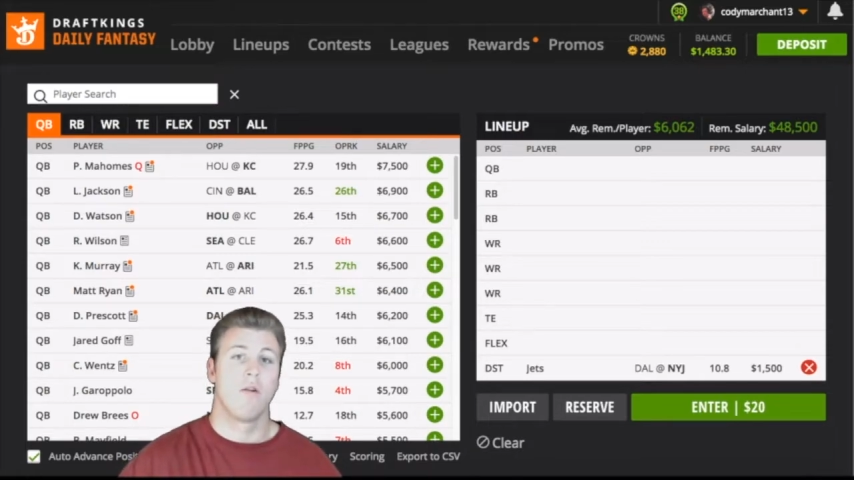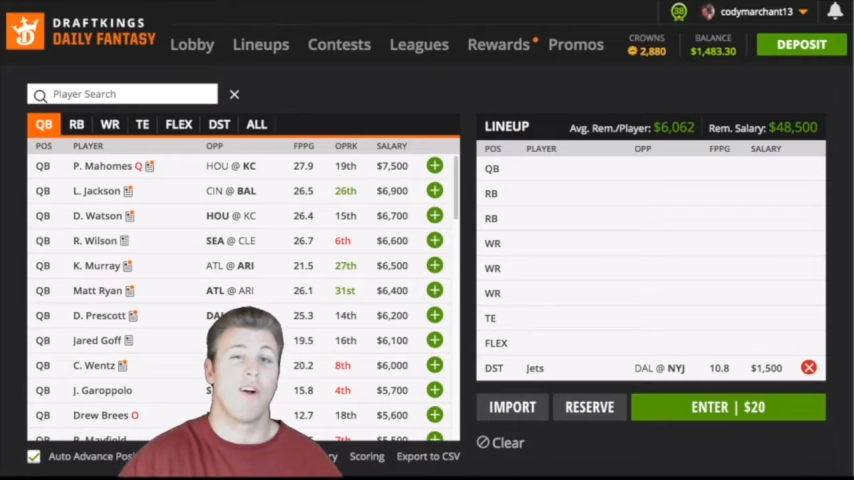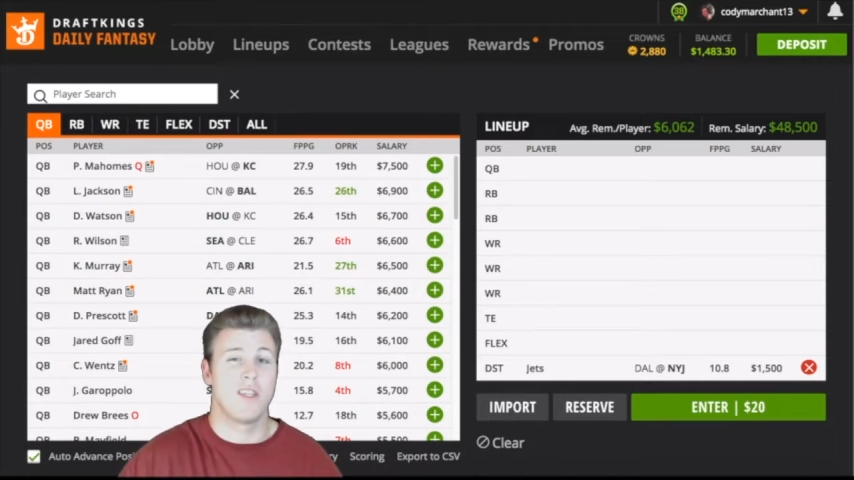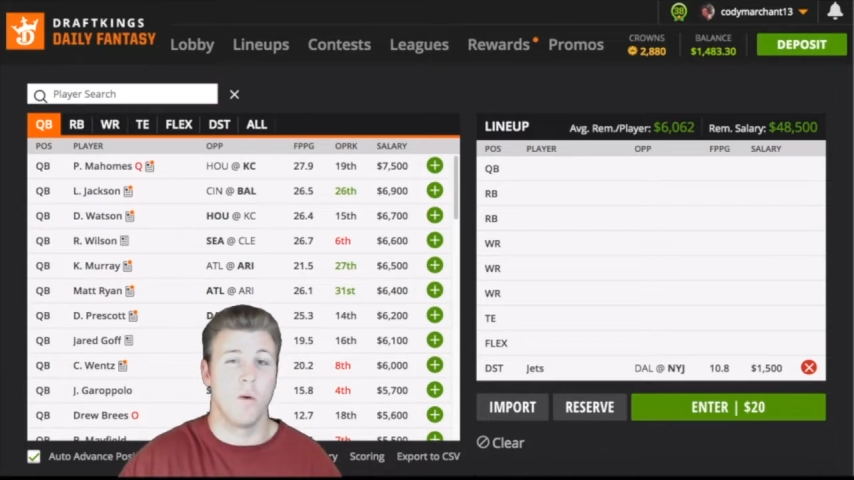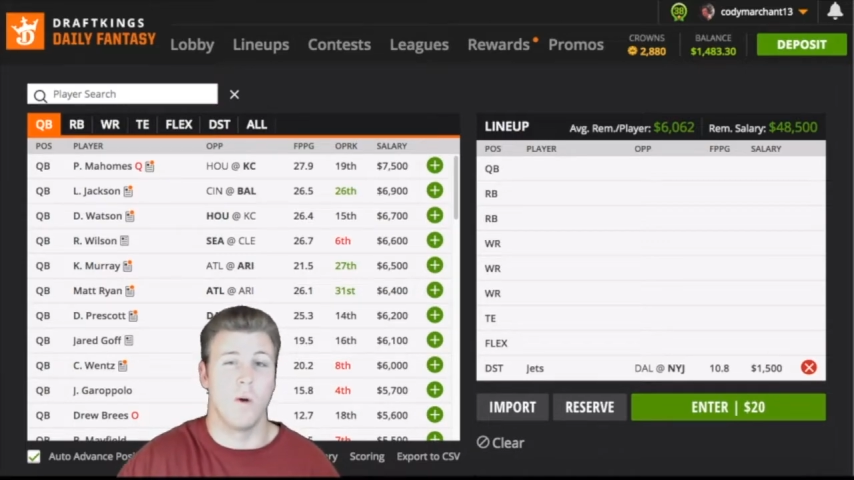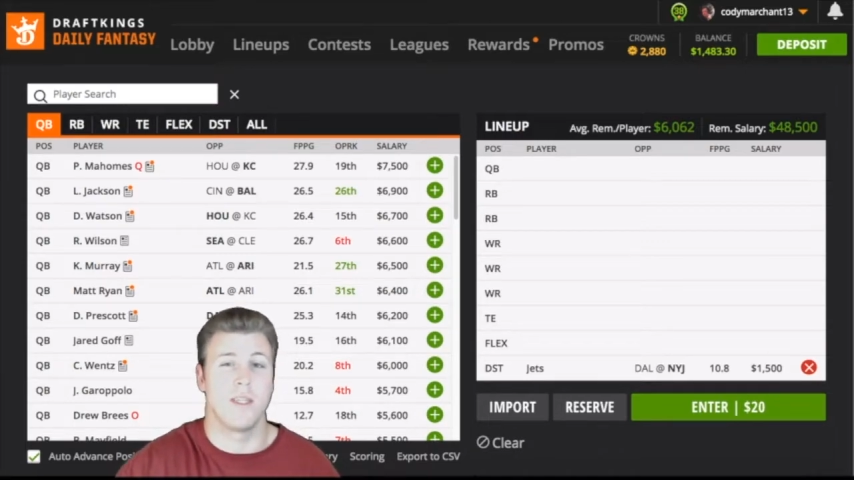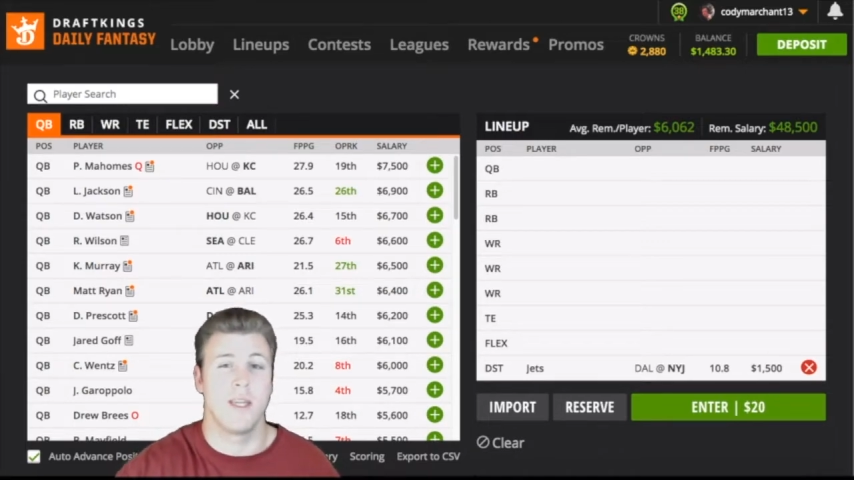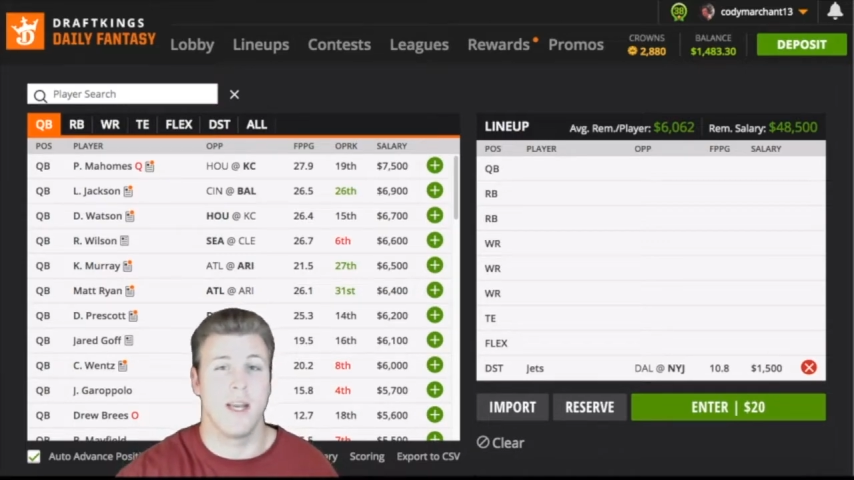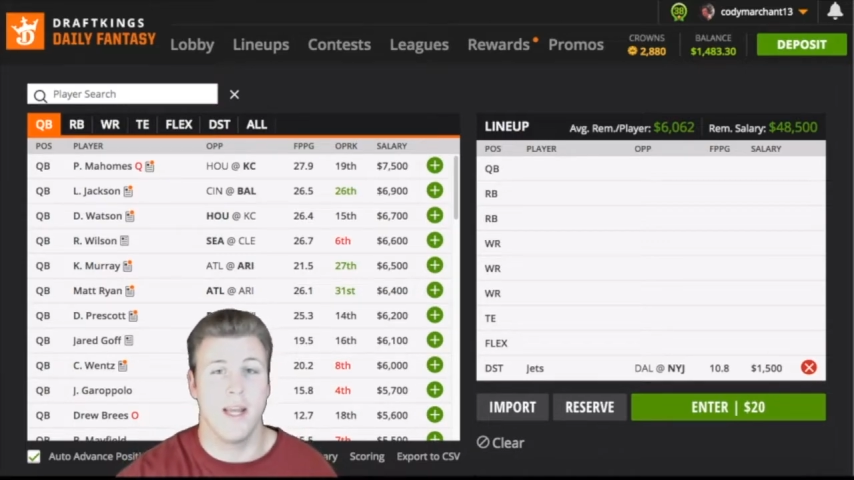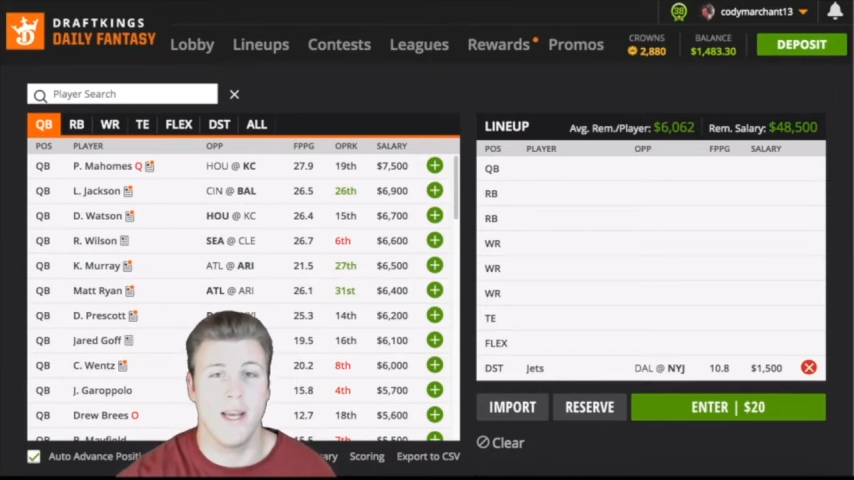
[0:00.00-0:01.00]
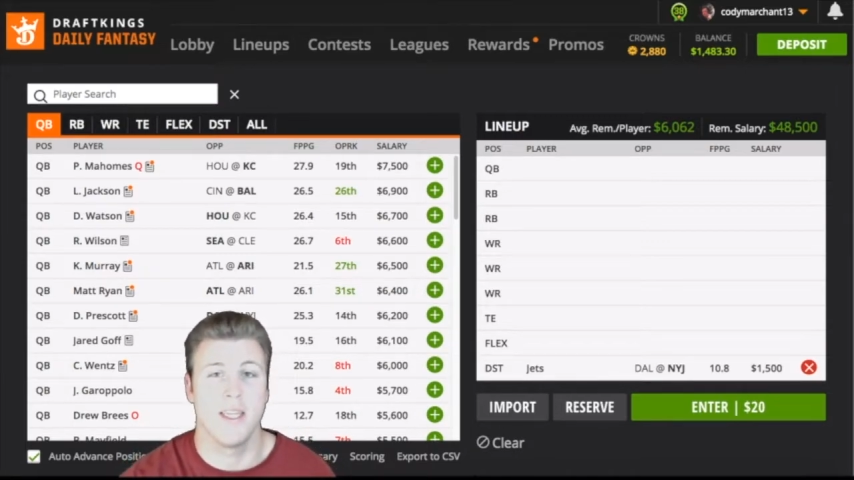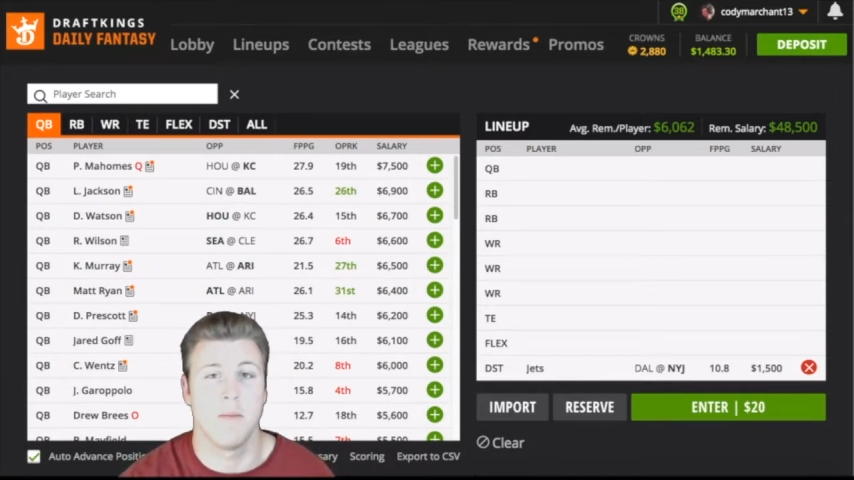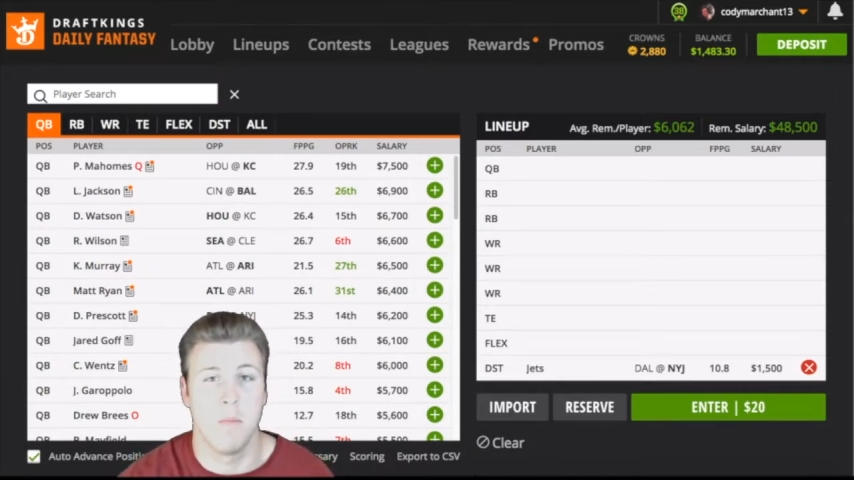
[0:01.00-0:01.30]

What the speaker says: Russell Wilson is